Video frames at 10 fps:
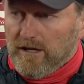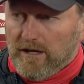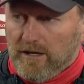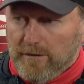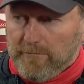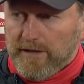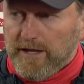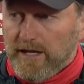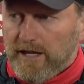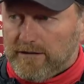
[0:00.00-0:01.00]

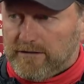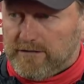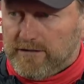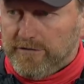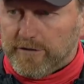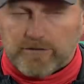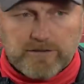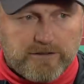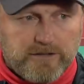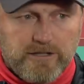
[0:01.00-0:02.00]
he had a difficult
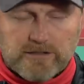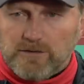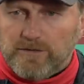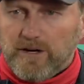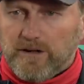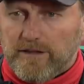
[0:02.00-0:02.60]
year so far,